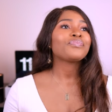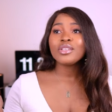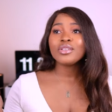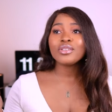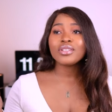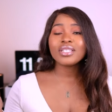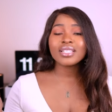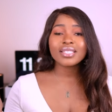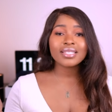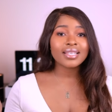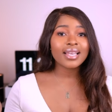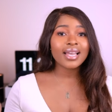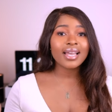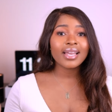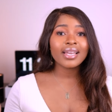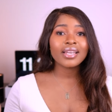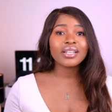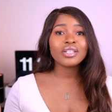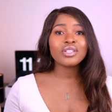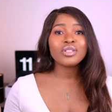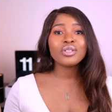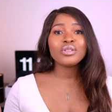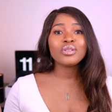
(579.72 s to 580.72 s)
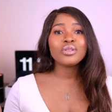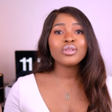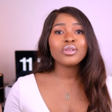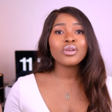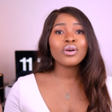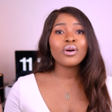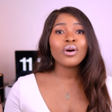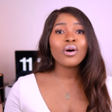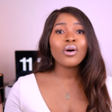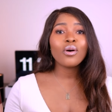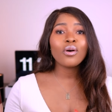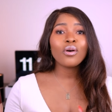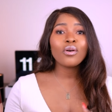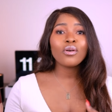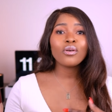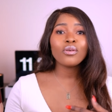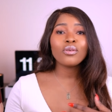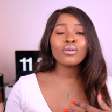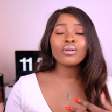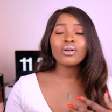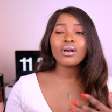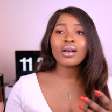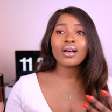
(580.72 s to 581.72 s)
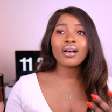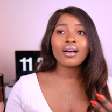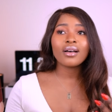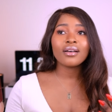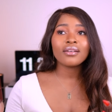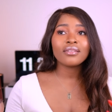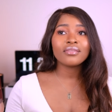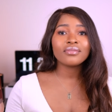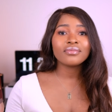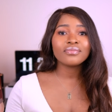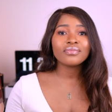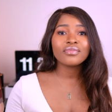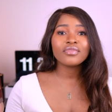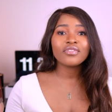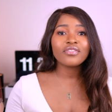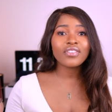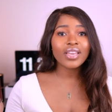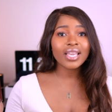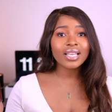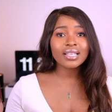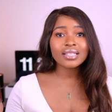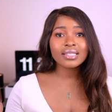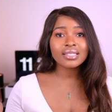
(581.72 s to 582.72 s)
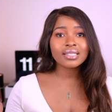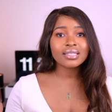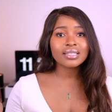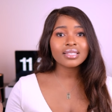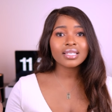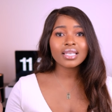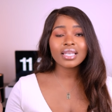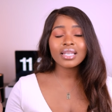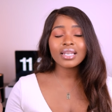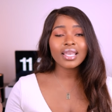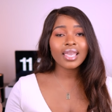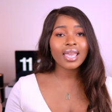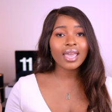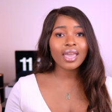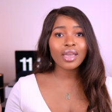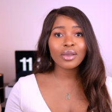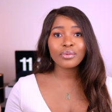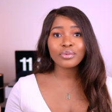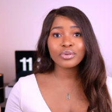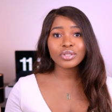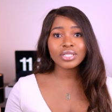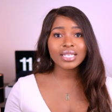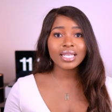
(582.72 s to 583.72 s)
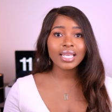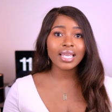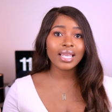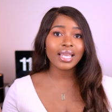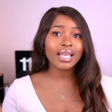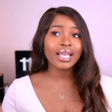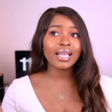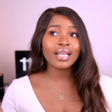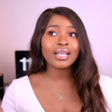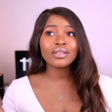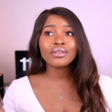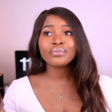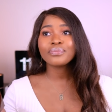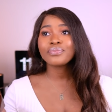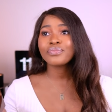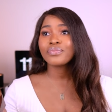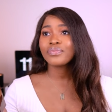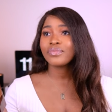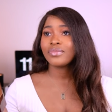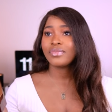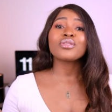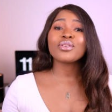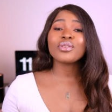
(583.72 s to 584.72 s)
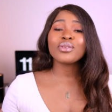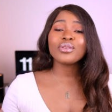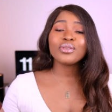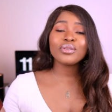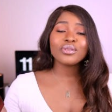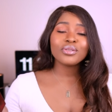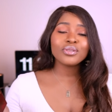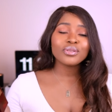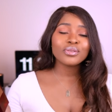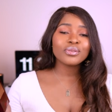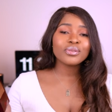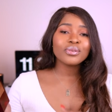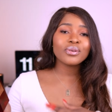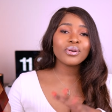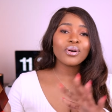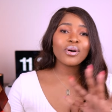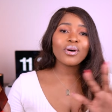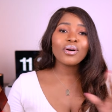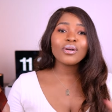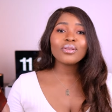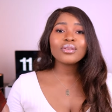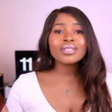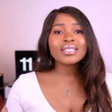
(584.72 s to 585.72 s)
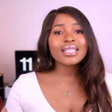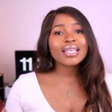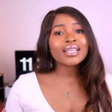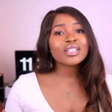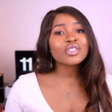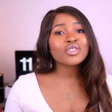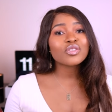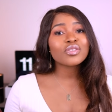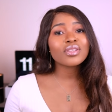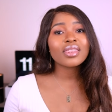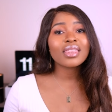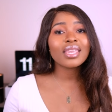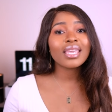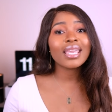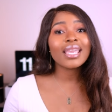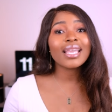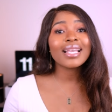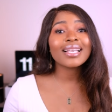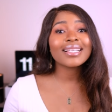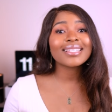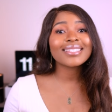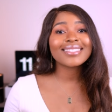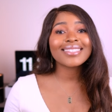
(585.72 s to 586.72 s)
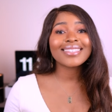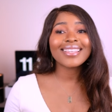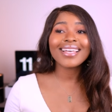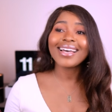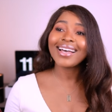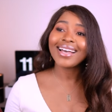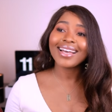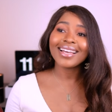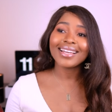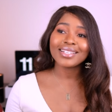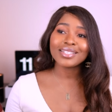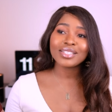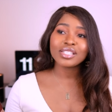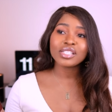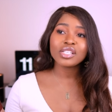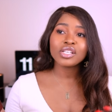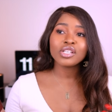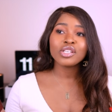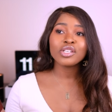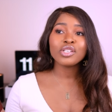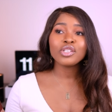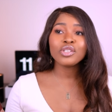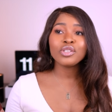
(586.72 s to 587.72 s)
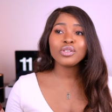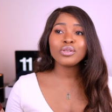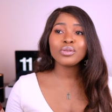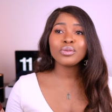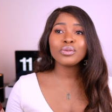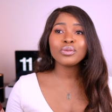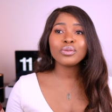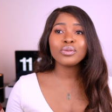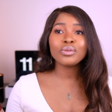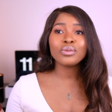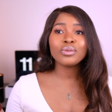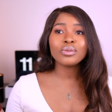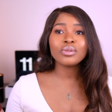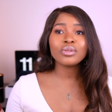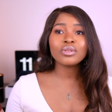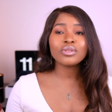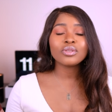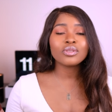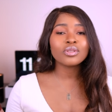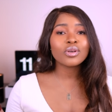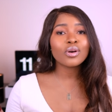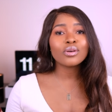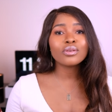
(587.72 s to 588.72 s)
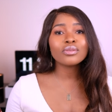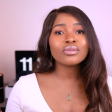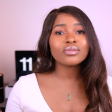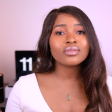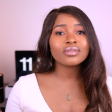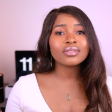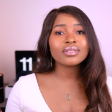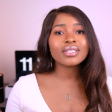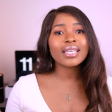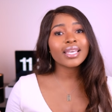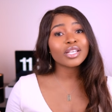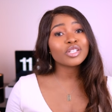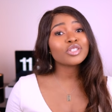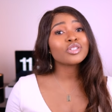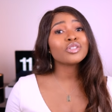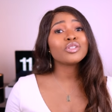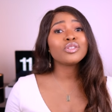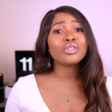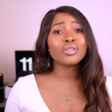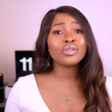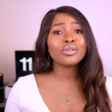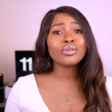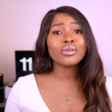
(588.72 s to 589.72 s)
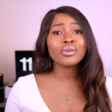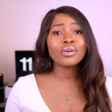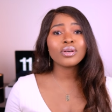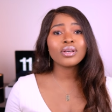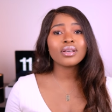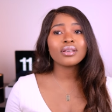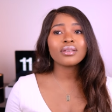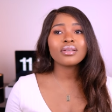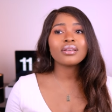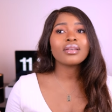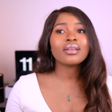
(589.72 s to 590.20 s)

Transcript: You decide to do your whole uh, face skincare routine. So you do all those extra things that you don't get to do